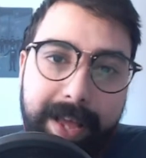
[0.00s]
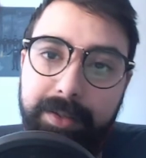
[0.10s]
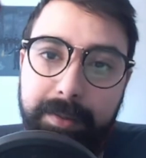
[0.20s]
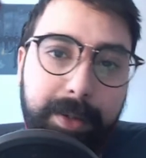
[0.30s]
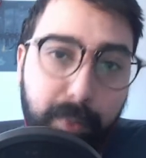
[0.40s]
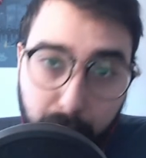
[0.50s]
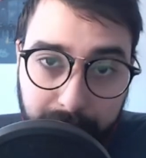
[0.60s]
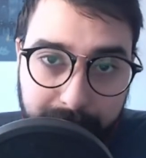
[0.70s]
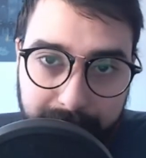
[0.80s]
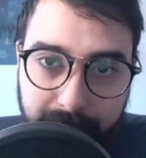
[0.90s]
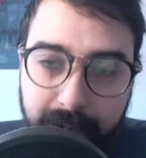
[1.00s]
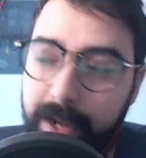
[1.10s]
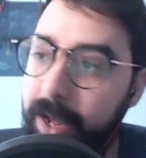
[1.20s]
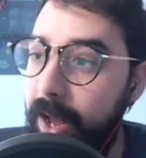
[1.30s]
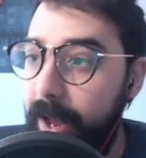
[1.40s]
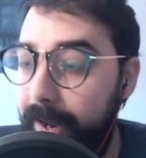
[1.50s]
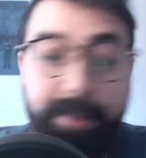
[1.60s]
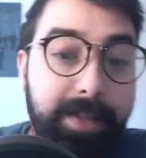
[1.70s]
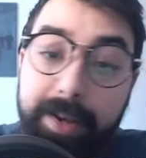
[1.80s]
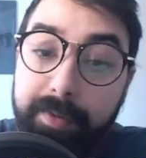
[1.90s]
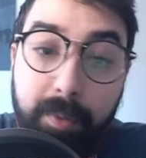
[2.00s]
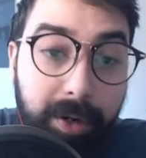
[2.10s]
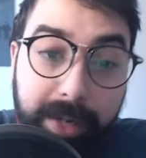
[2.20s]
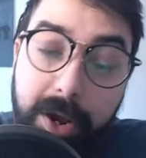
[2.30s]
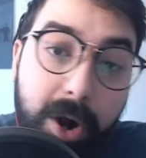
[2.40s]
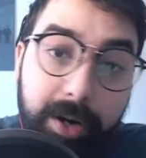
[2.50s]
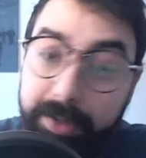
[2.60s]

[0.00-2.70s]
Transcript: to be working, uh, and it's not even working hard.